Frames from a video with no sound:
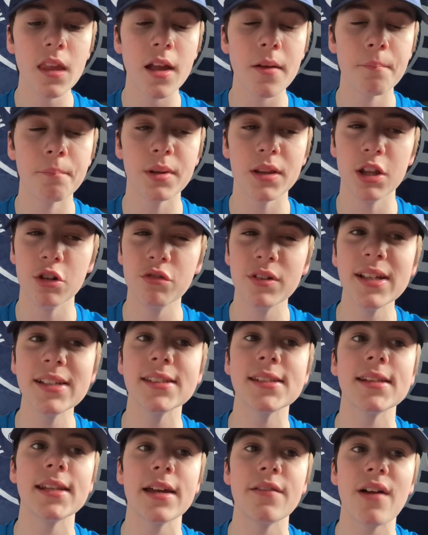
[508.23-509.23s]
But the
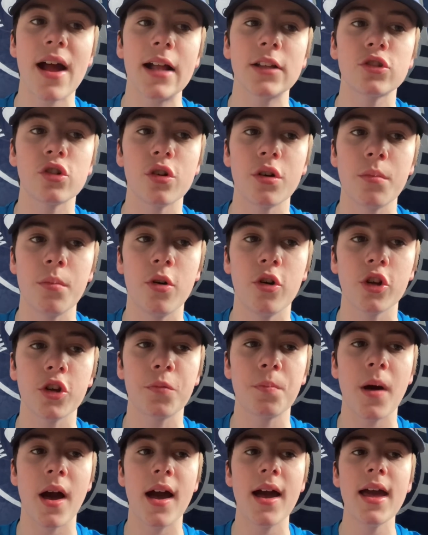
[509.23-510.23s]
reason they're at Tottenham
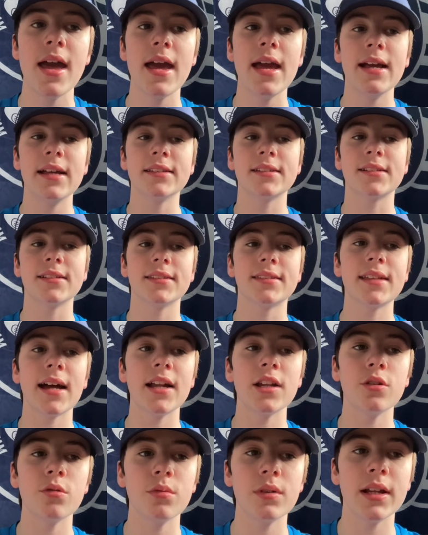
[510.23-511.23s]
Hotspur is because
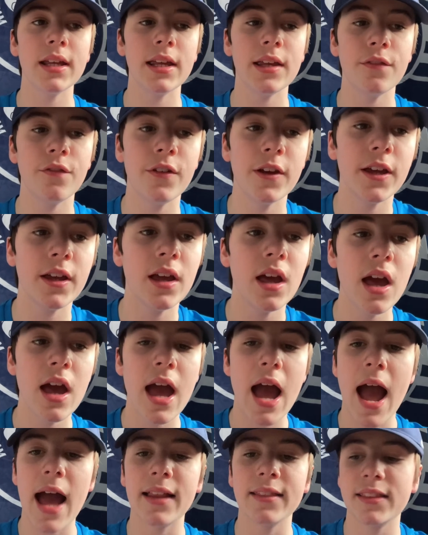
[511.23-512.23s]
Daniel Levy,
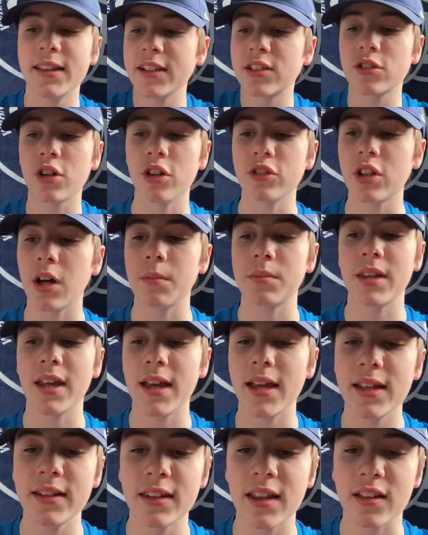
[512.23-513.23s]
and this goes up to
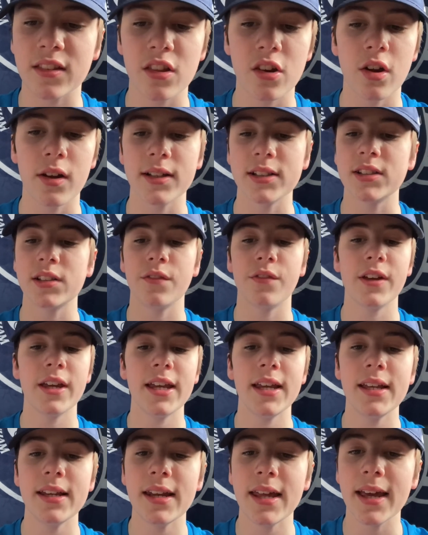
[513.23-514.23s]
Enic, the likes of
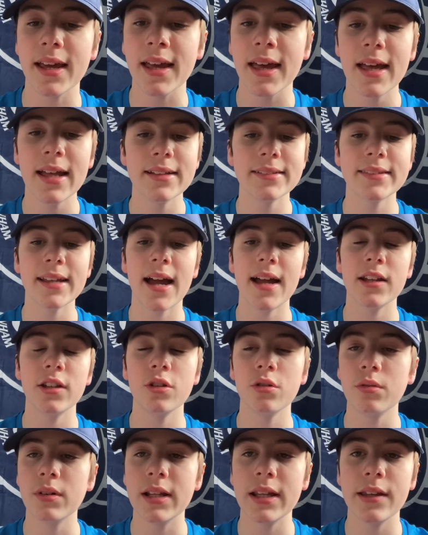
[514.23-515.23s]
Enic,
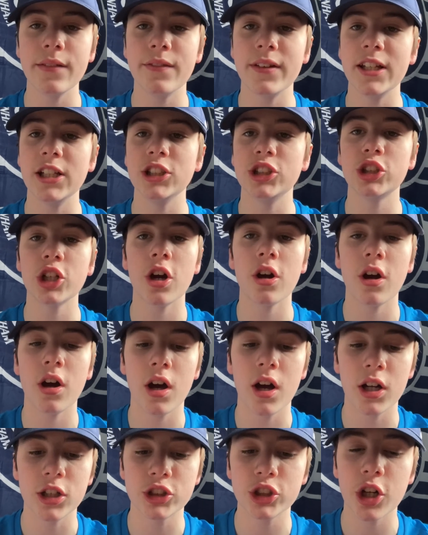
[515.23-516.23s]
Daniel Levy,
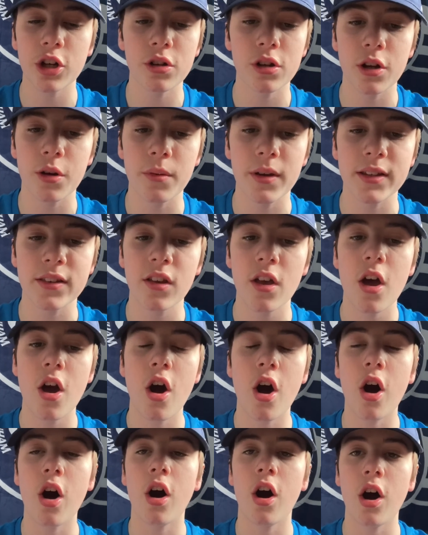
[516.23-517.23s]
Joe Lewis,
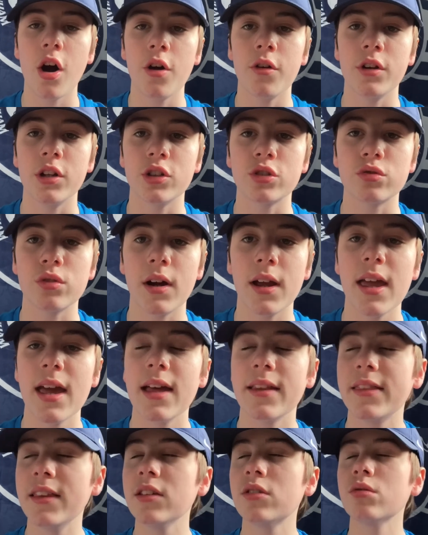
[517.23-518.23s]
are owners, right?
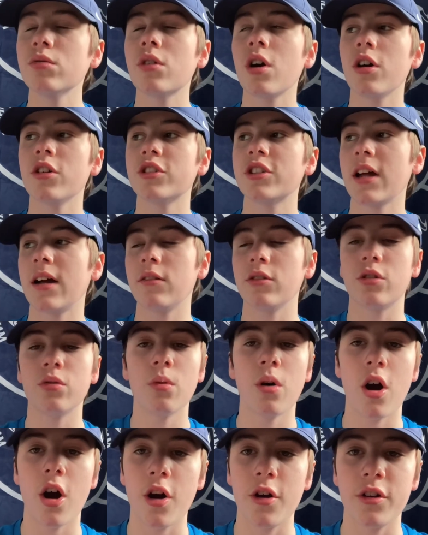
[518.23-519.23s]
This all goes down to
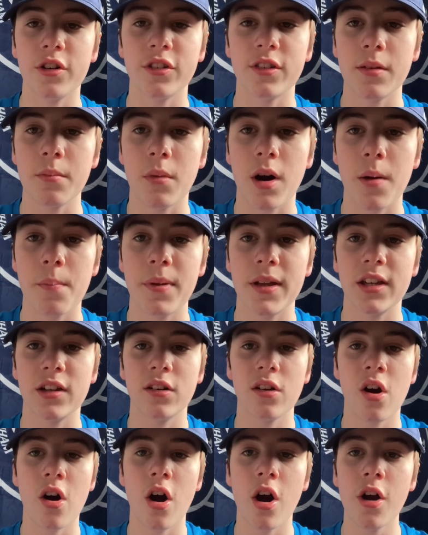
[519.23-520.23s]
our owners, in my opinion.
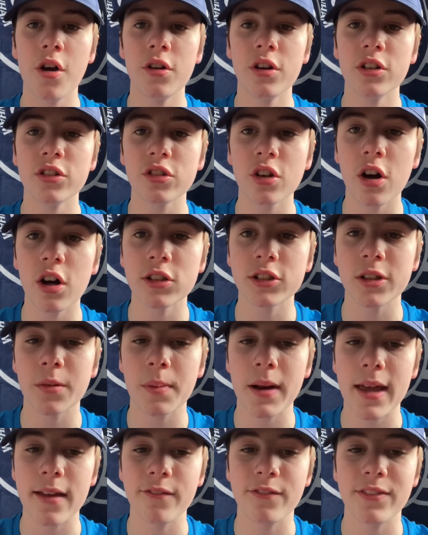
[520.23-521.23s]
Our owners are to
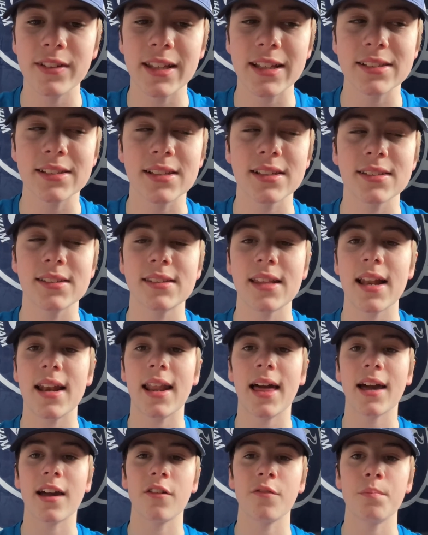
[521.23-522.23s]
blame for this because of their
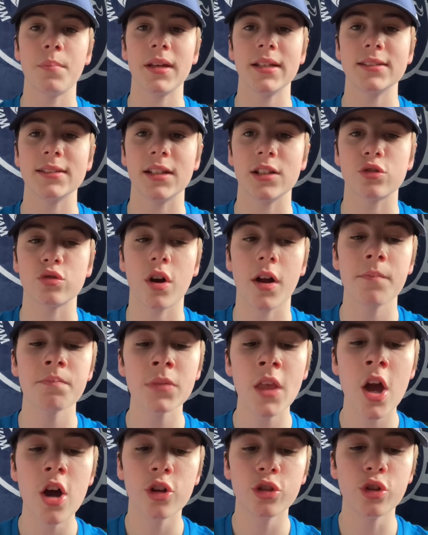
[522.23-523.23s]
lack of business, right?
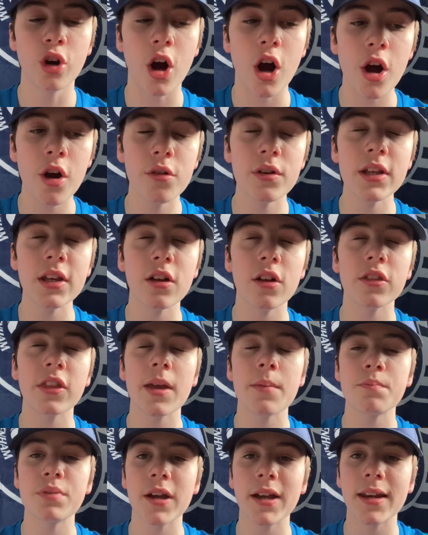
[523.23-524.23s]
Not only are they
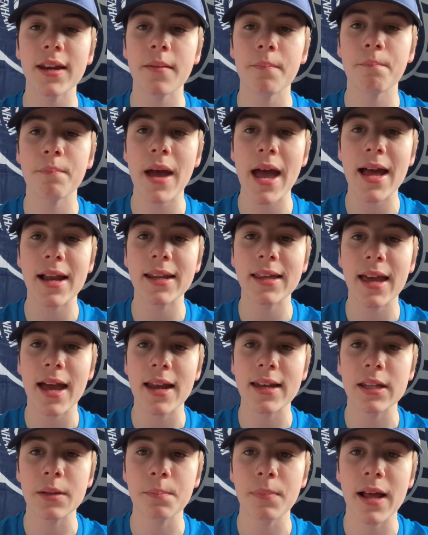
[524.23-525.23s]
bringing in barely
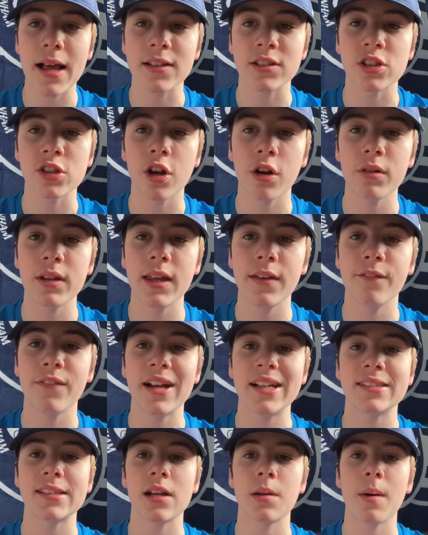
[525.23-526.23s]
any players and only
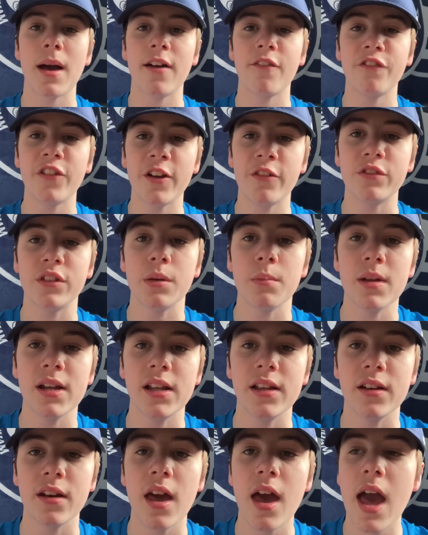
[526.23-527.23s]
investing about 50
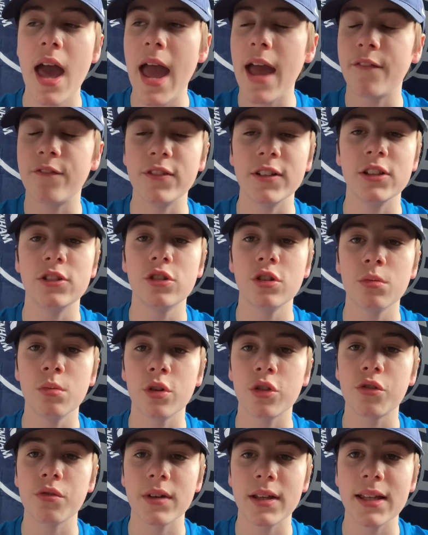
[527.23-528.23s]
million every 2 or
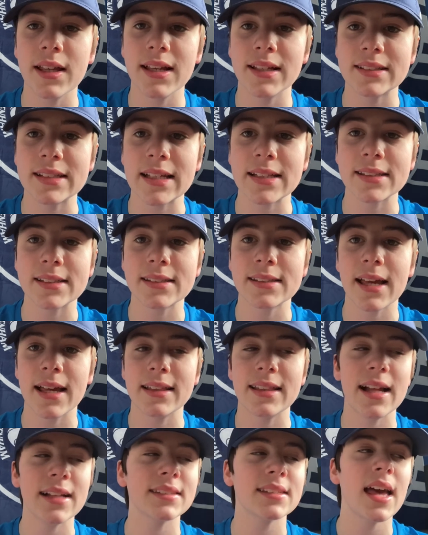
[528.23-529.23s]
3 years, as I say,
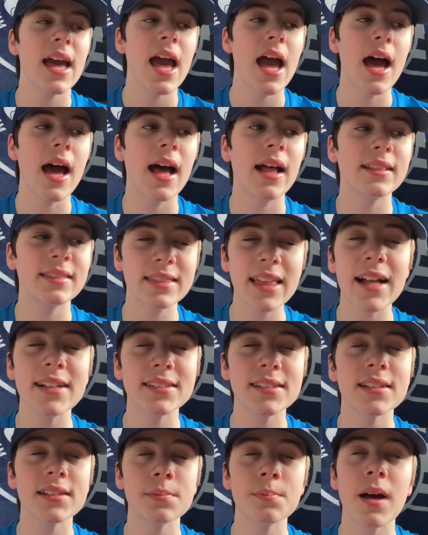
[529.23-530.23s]
that's
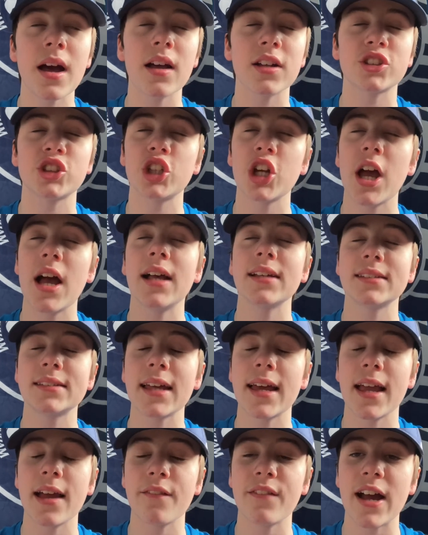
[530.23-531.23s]
as much as
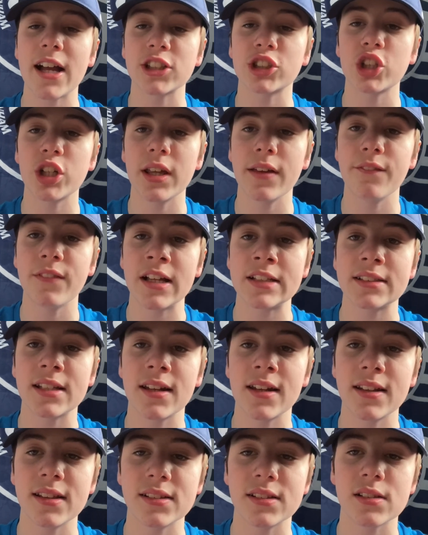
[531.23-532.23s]
they have actually invested
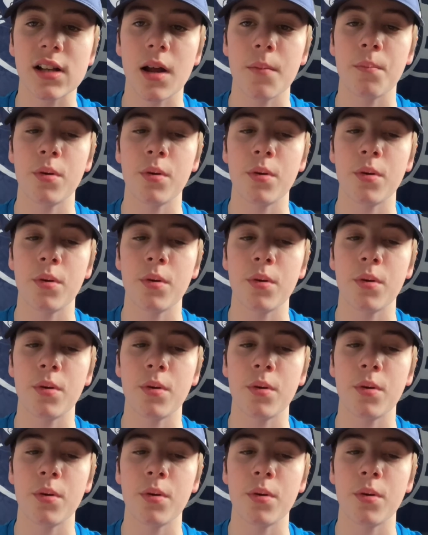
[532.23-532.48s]
in this club.